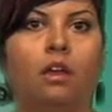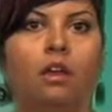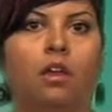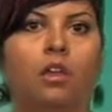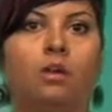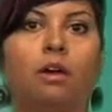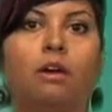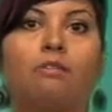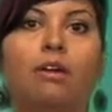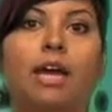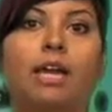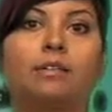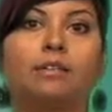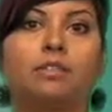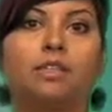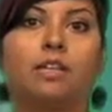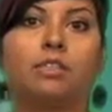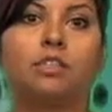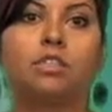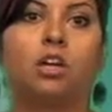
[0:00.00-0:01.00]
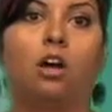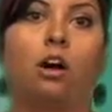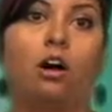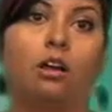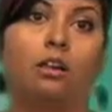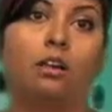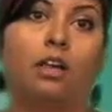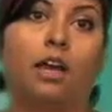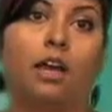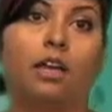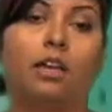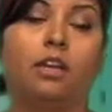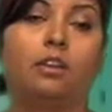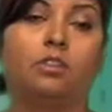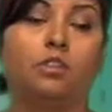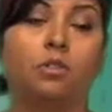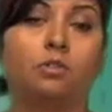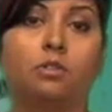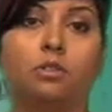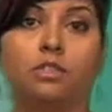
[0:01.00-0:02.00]
You have access to
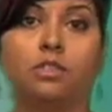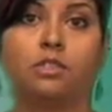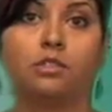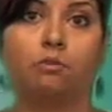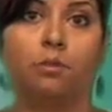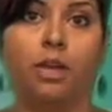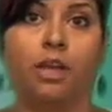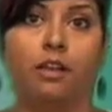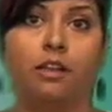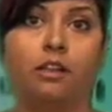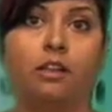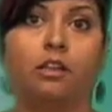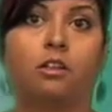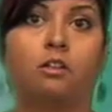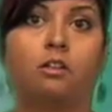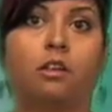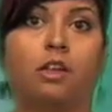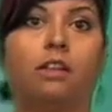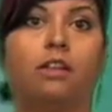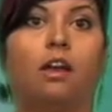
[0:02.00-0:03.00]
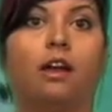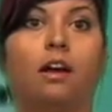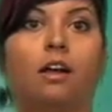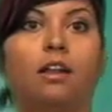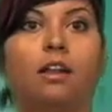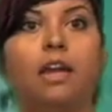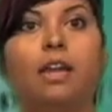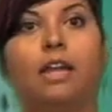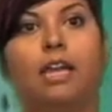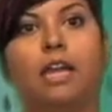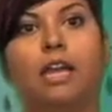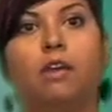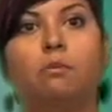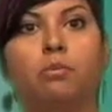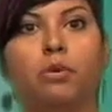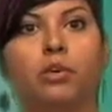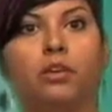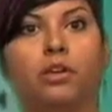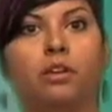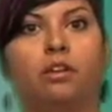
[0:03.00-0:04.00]
online tools as well, including the online
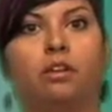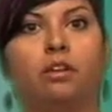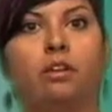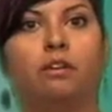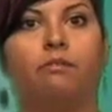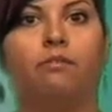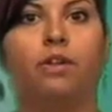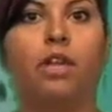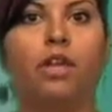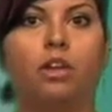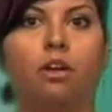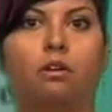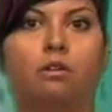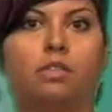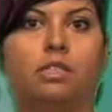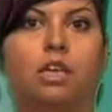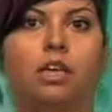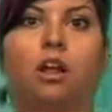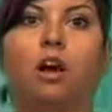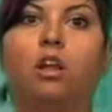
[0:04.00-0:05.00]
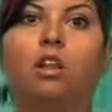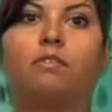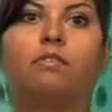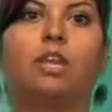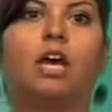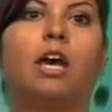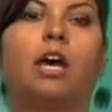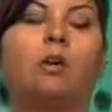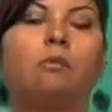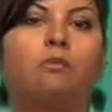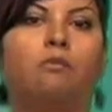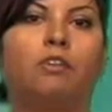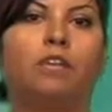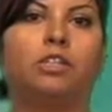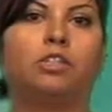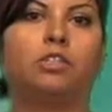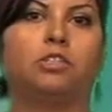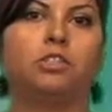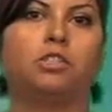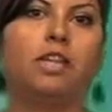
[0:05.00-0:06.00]
ebook, videos, and all of the help
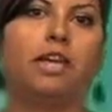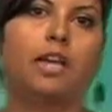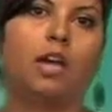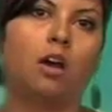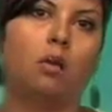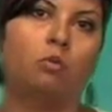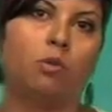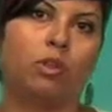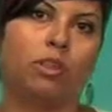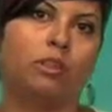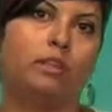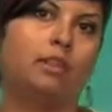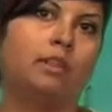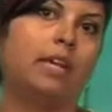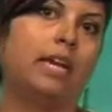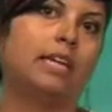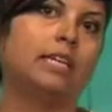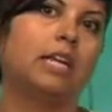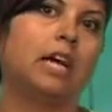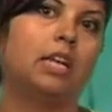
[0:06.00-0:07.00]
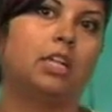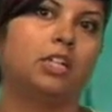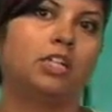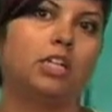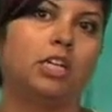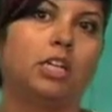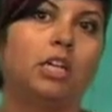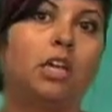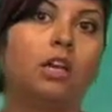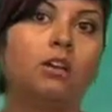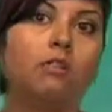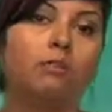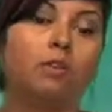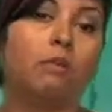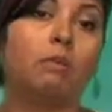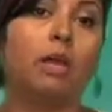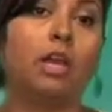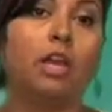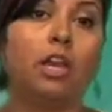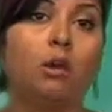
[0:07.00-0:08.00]
features that come within the technology
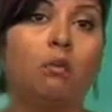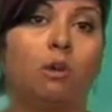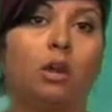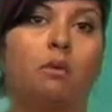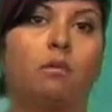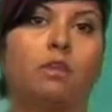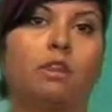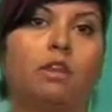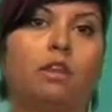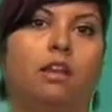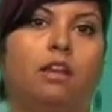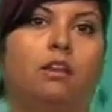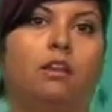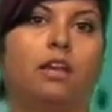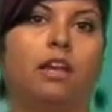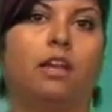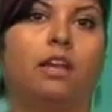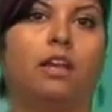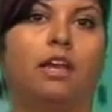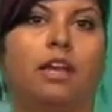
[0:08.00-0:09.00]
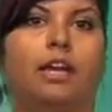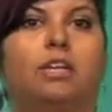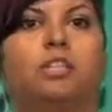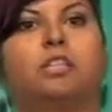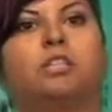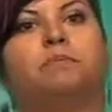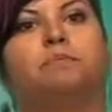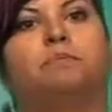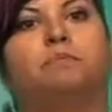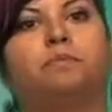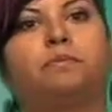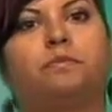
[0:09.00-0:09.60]
from anywhere with an internet connection.